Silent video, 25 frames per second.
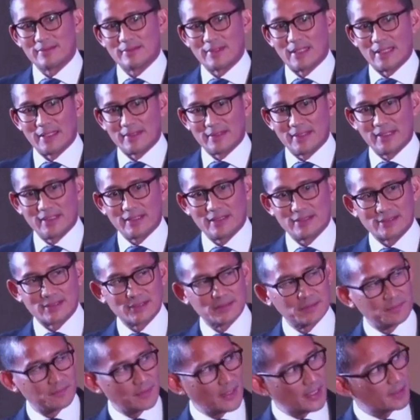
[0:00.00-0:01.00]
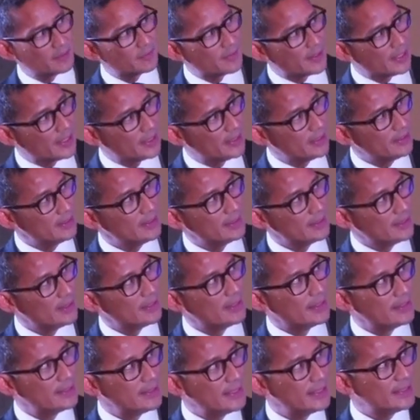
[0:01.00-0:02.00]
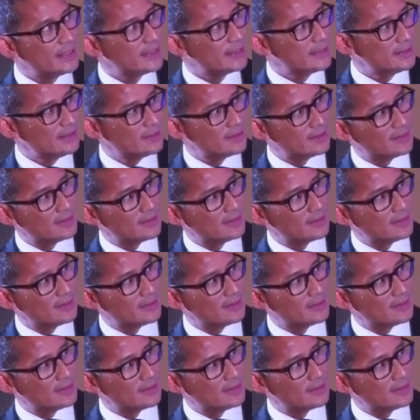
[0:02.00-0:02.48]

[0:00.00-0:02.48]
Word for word: I think it's very, very needed